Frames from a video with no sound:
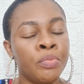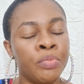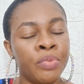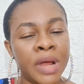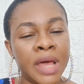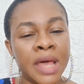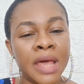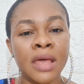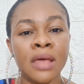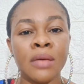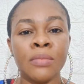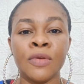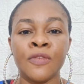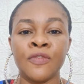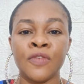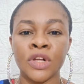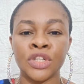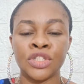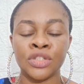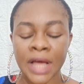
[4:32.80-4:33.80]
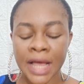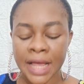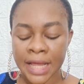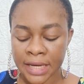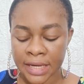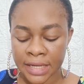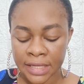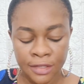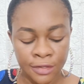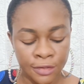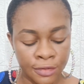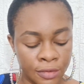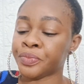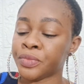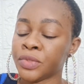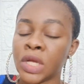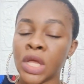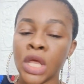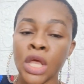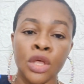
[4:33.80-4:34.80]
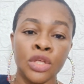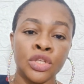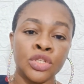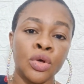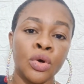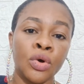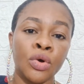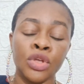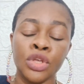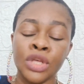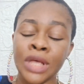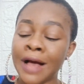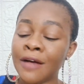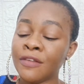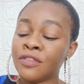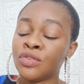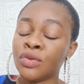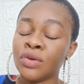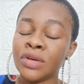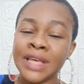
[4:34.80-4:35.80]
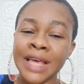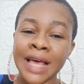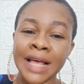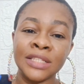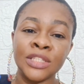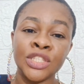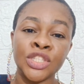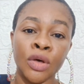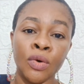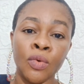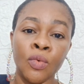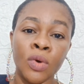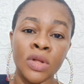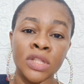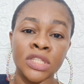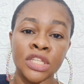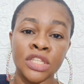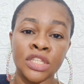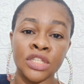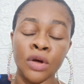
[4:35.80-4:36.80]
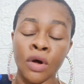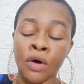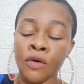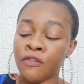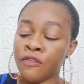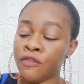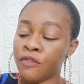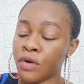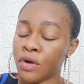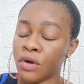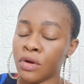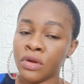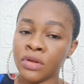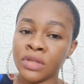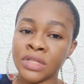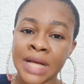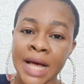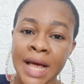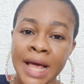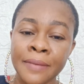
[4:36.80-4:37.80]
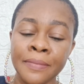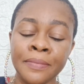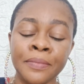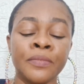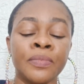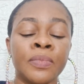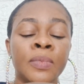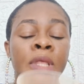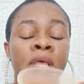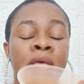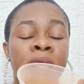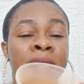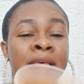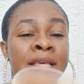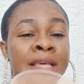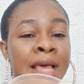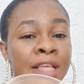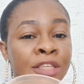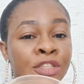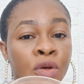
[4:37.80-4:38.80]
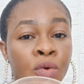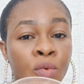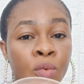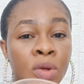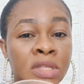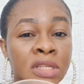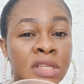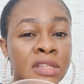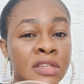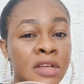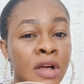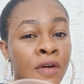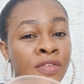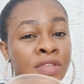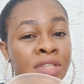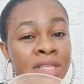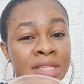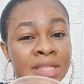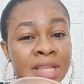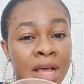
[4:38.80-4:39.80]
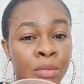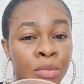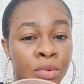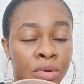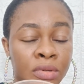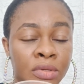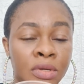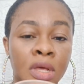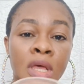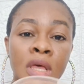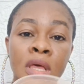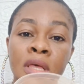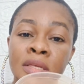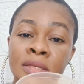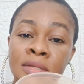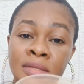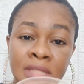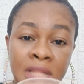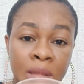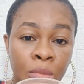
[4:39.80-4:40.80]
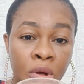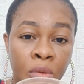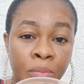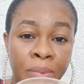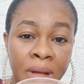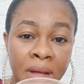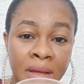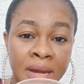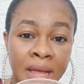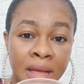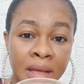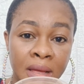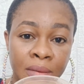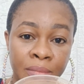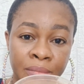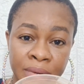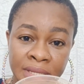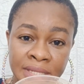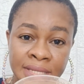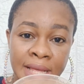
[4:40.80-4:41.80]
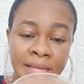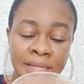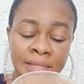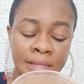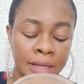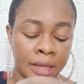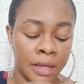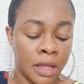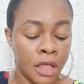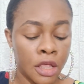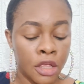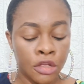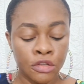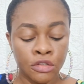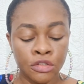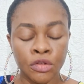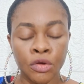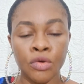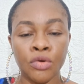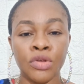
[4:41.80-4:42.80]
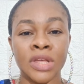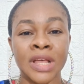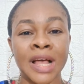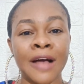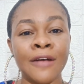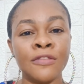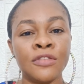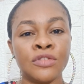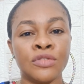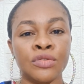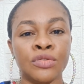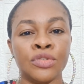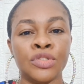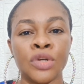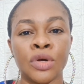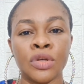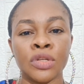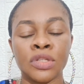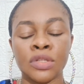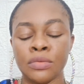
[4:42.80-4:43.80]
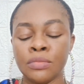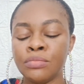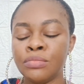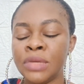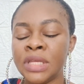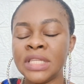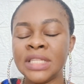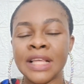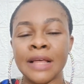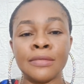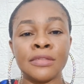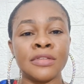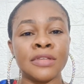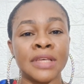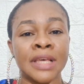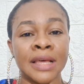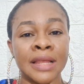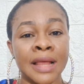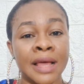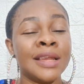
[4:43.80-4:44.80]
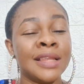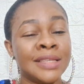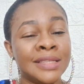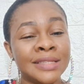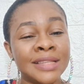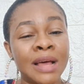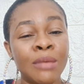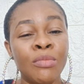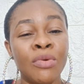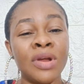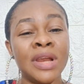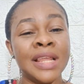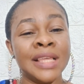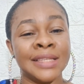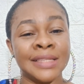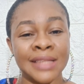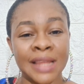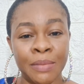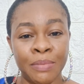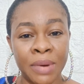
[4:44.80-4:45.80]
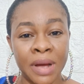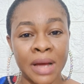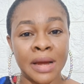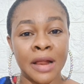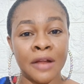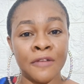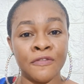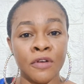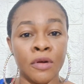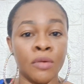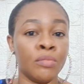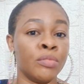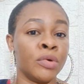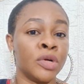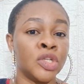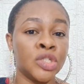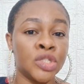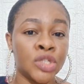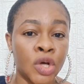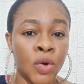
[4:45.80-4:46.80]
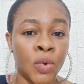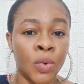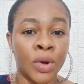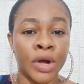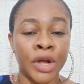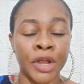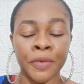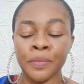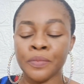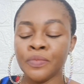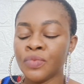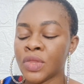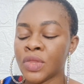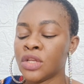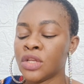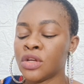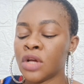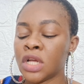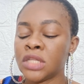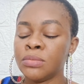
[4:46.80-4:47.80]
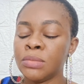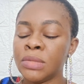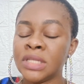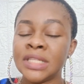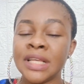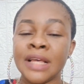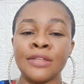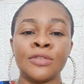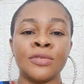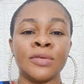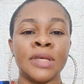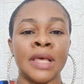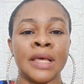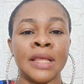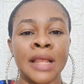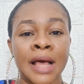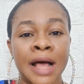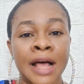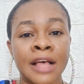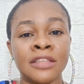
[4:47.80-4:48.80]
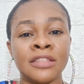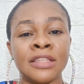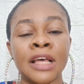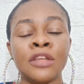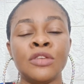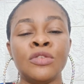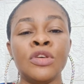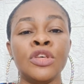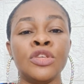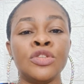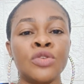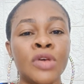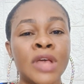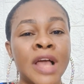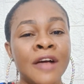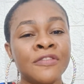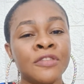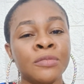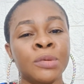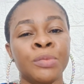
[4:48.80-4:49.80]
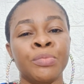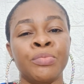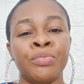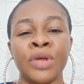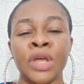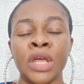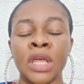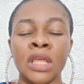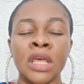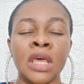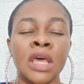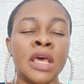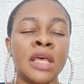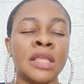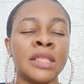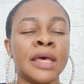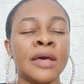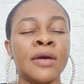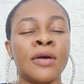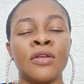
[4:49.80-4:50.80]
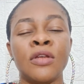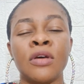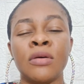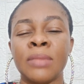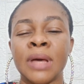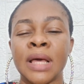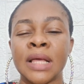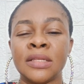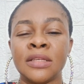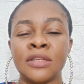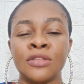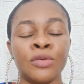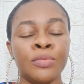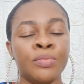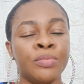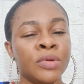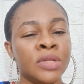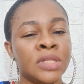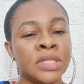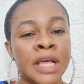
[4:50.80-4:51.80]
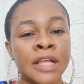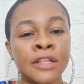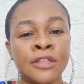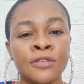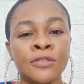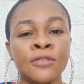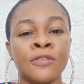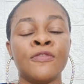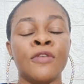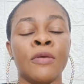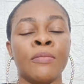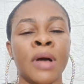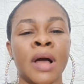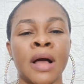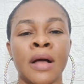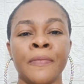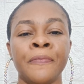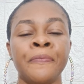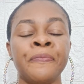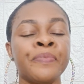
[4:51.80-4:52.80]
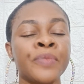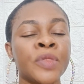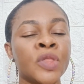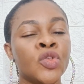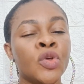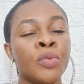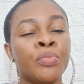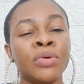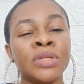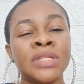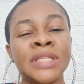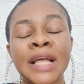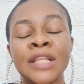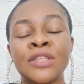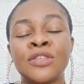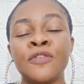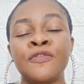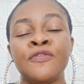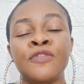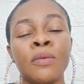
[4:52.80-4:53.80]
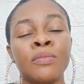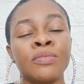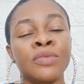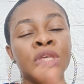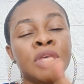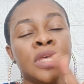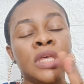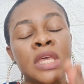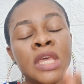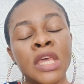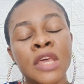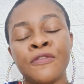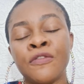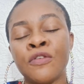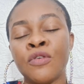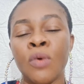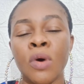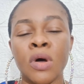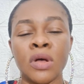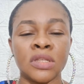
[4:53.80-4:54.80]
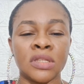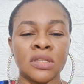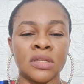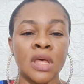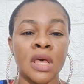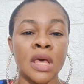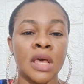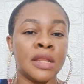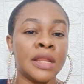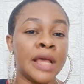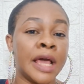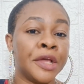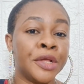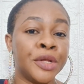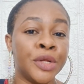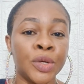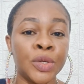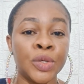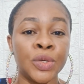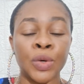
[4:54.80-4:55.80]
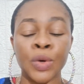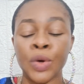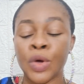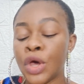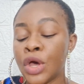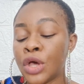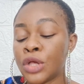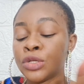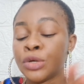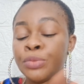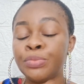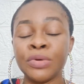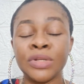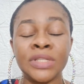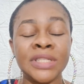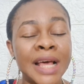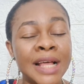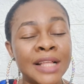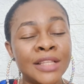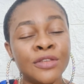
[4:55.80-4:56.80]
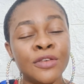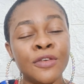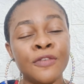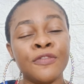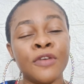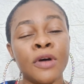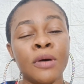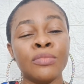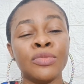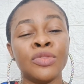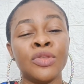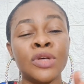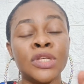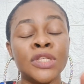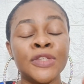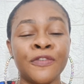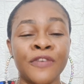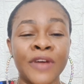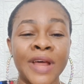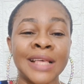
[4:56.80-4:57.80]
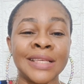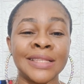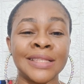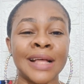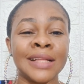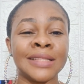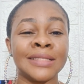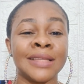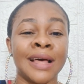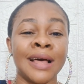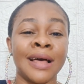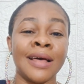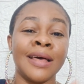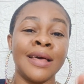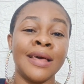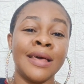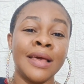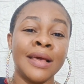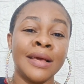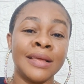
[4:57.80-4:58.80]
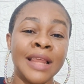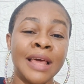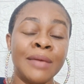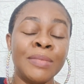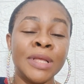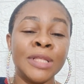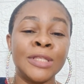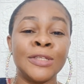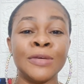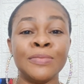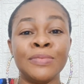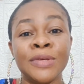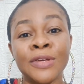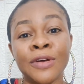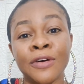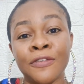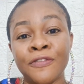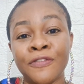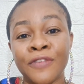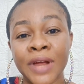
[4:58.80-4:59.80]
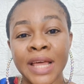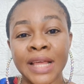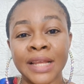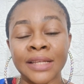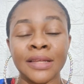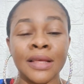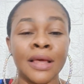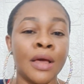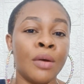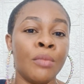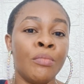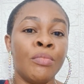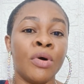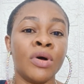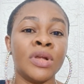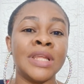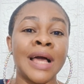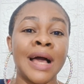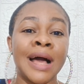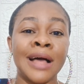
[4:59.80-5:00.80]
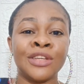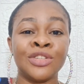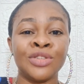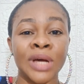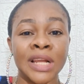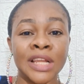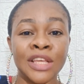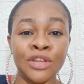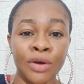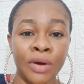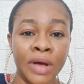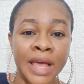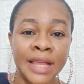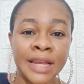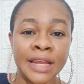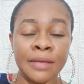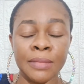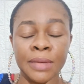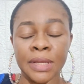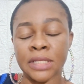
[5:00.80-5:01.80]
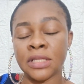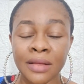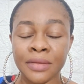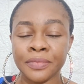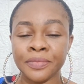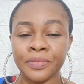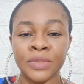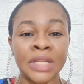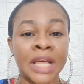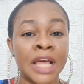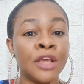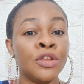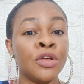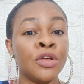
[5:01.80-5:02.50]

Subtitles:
Pray before trying this too. So you have to get some quantity of thyme, get some quantity of cinnamon powder precisely. So you have to just mix them together. The cinnamon is in a powder form, but do not worry, just mix them together. As you are doing so, you have to be praying. Tell God Almighty to protect you from harm, to protect you from the evil ones that you don't know, to protect you from those friends that are claiming to be your friend but they are actually your enemies, that